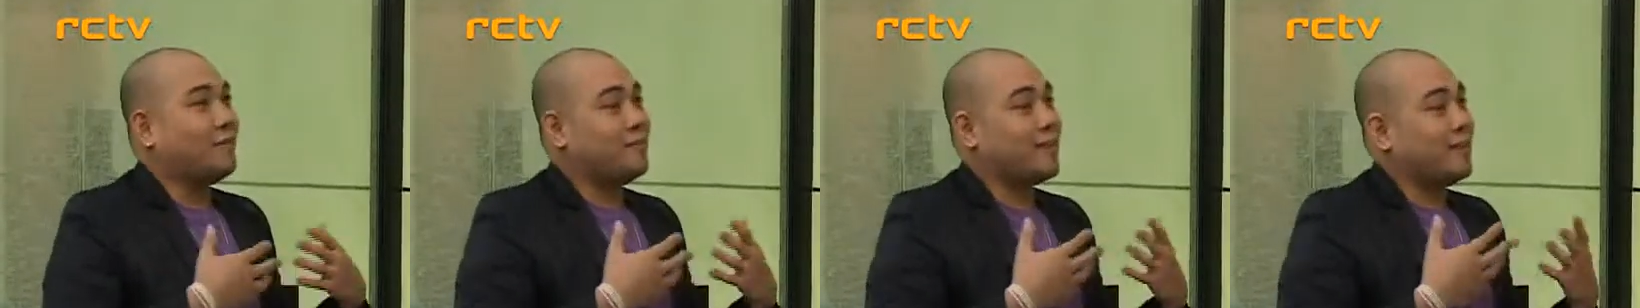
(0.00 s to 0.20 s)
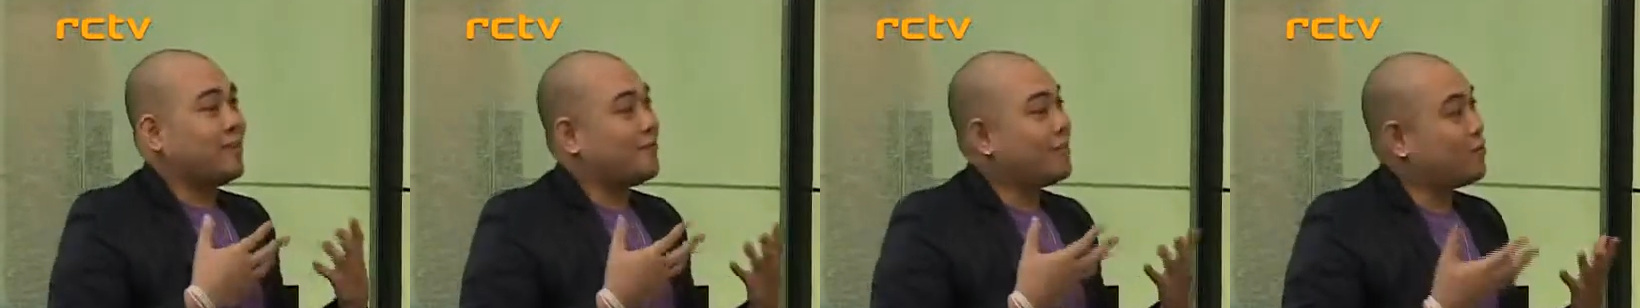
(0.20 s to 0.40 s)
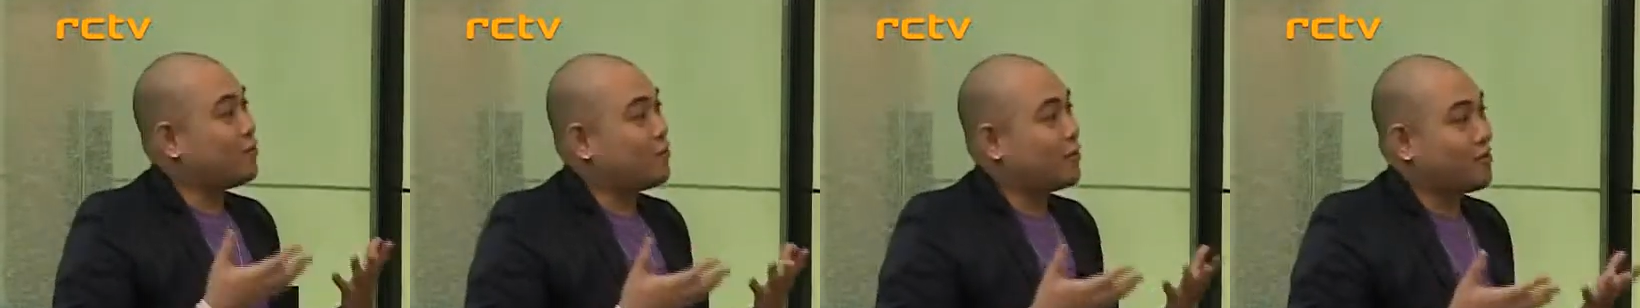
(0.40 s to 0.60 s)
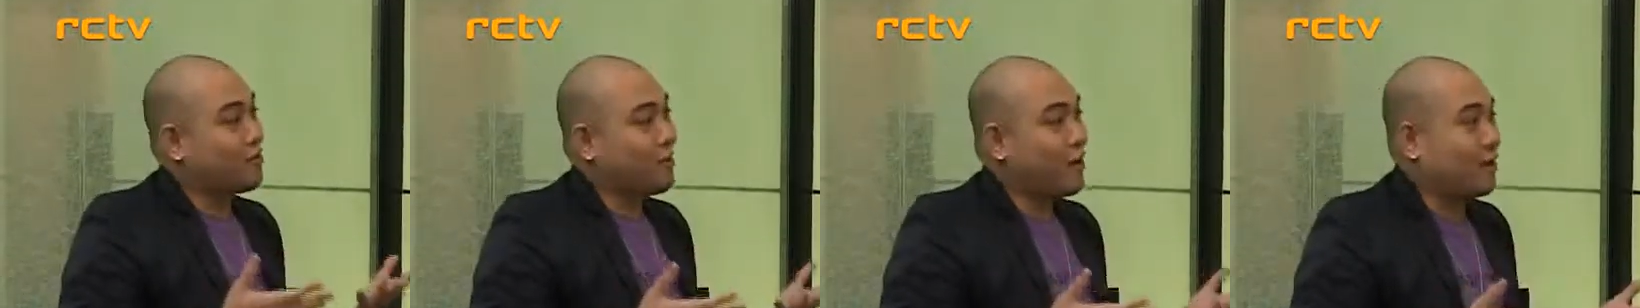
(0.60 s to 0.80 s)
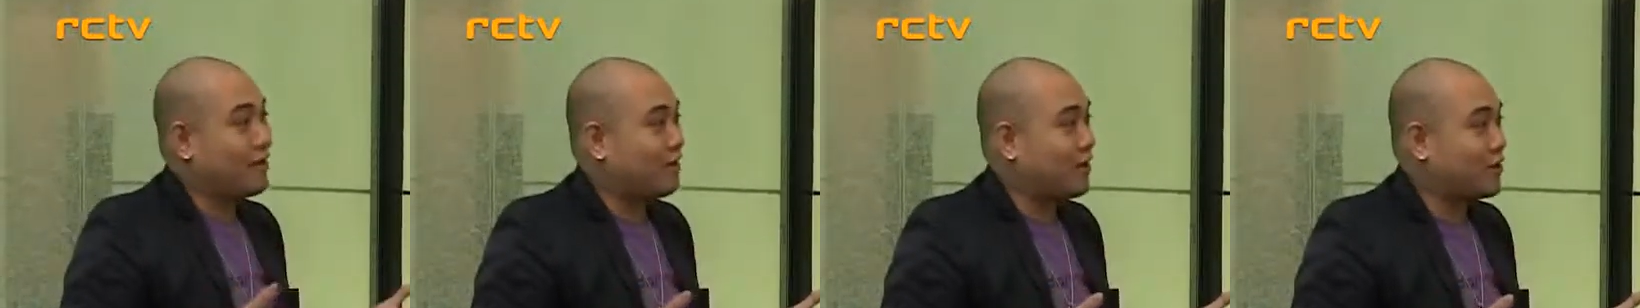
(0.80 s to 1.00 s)
even with the
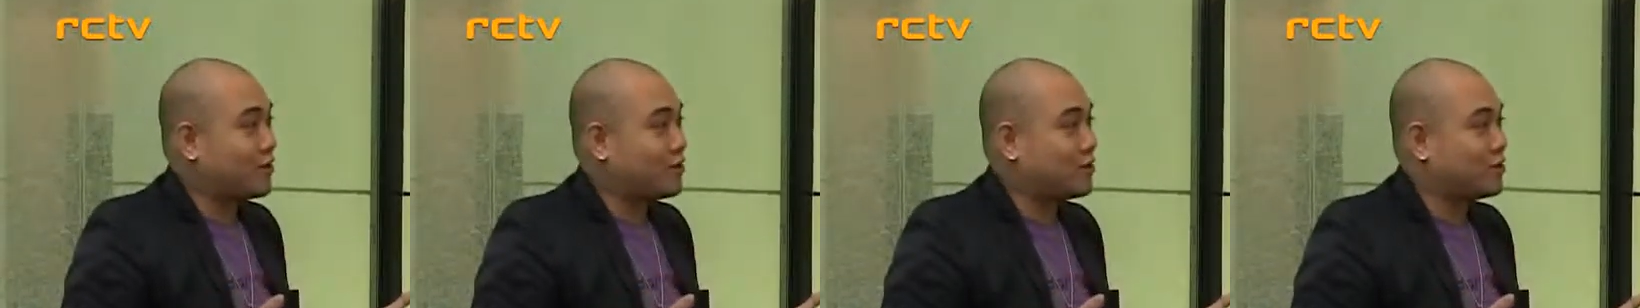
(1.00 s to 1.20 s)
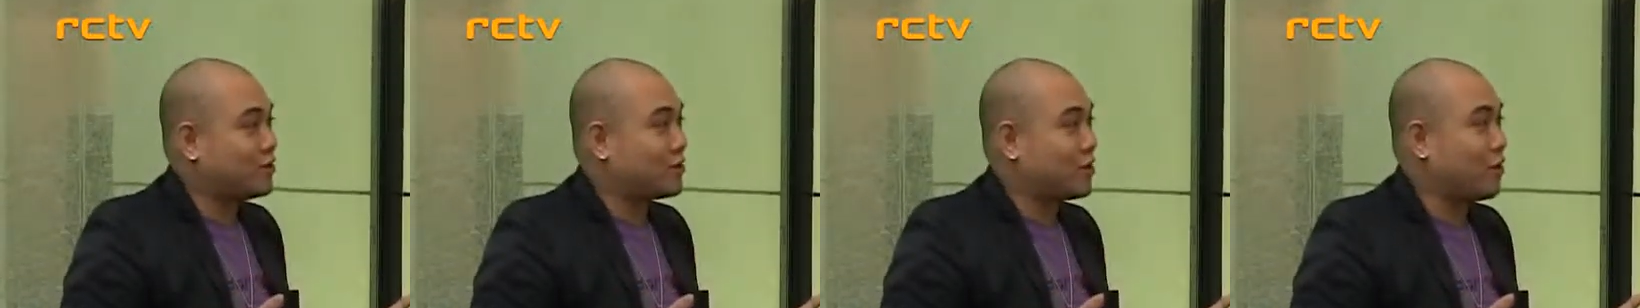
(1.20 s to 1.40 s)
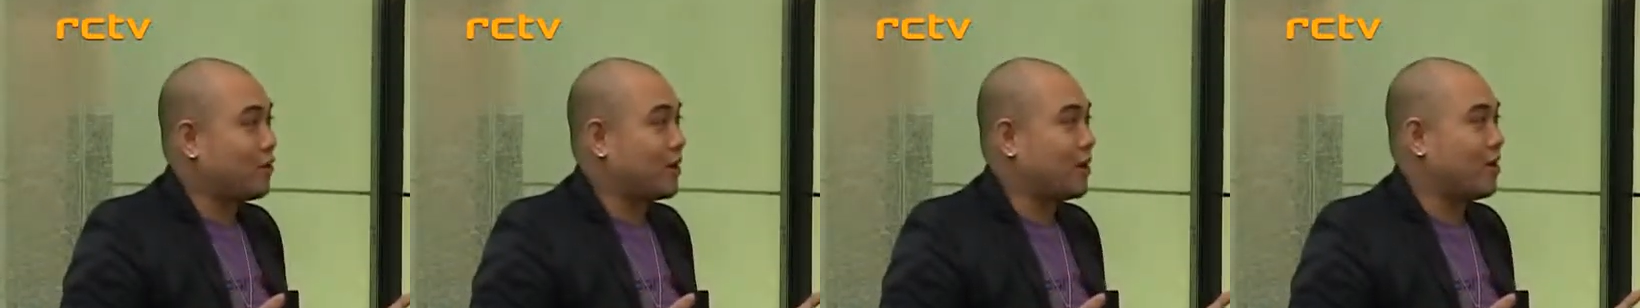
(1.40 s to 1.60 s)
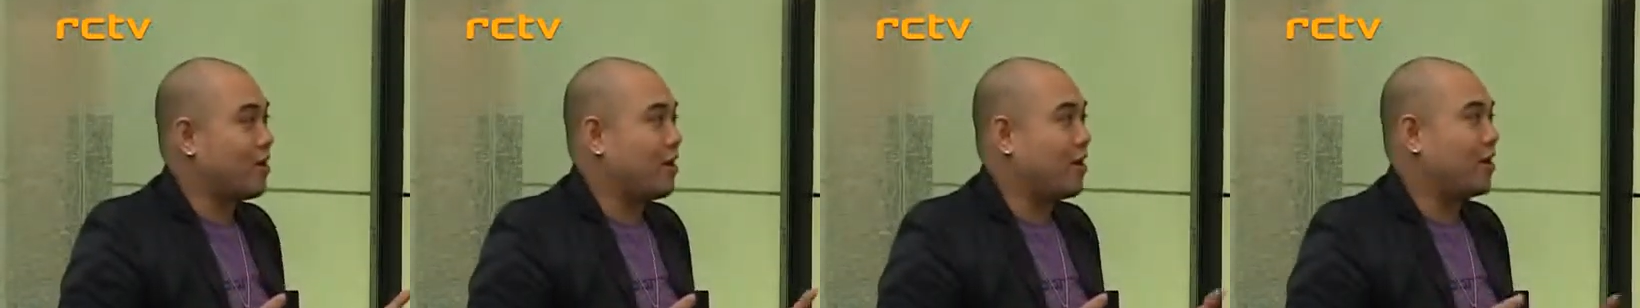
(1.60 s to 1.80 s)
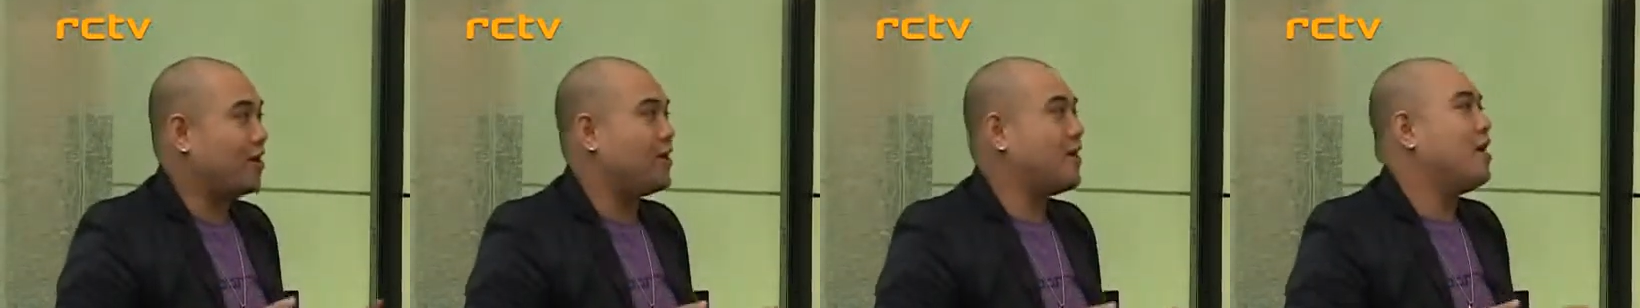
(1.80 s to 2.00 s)
renovations going
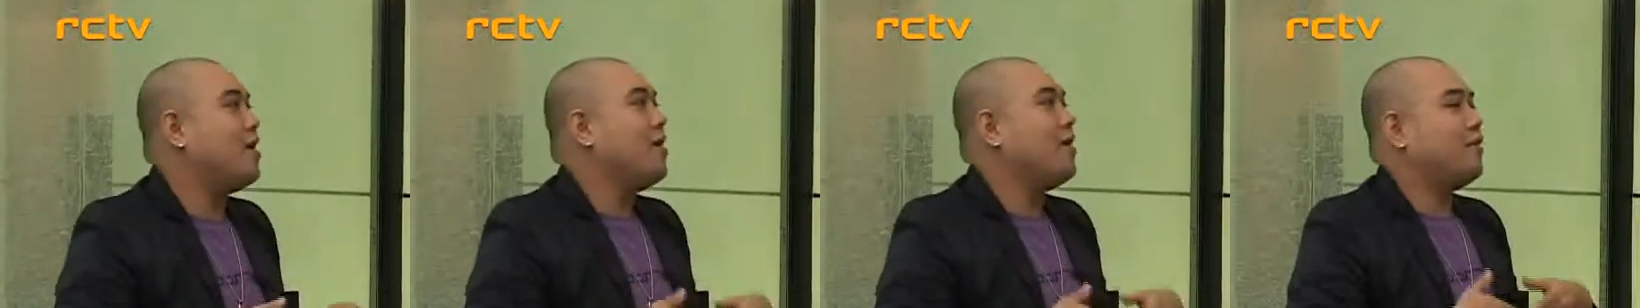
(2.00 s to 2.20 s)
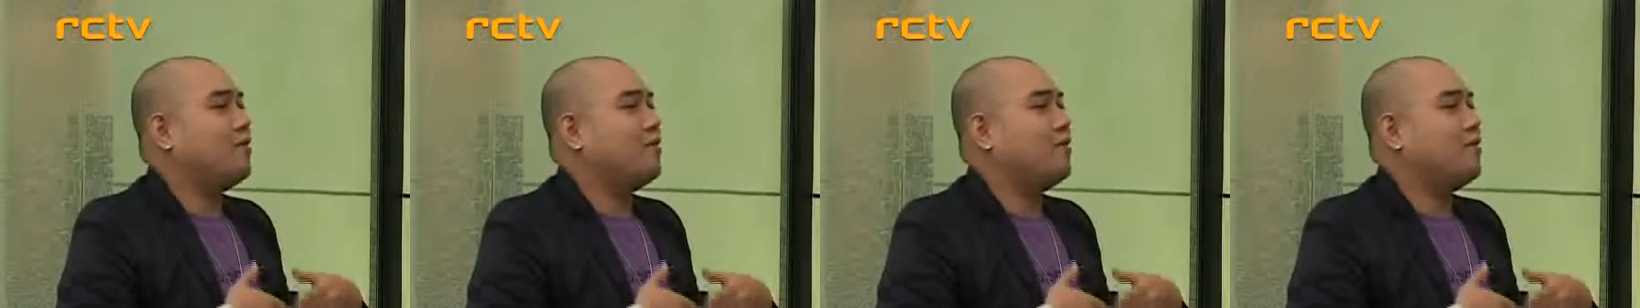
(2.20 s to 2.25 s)
on,